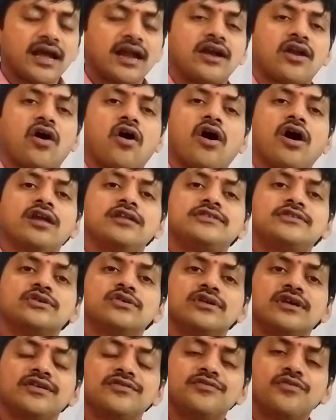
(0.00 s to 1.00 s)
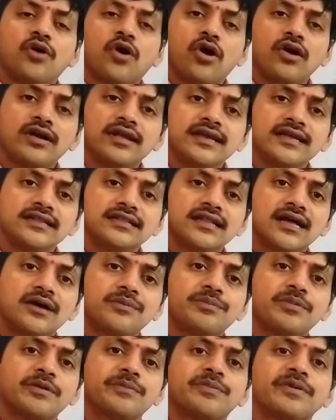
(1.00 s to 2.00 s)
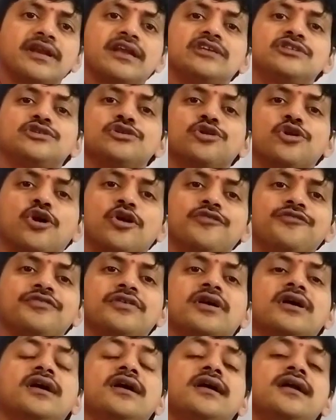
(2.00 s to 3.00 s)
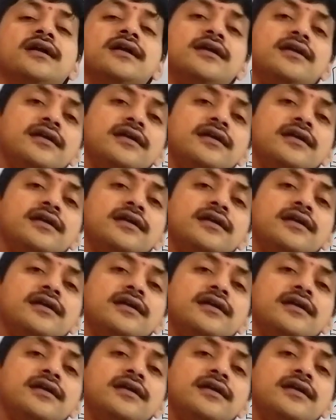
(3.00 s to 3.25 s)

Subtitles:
and also involved in the preparation of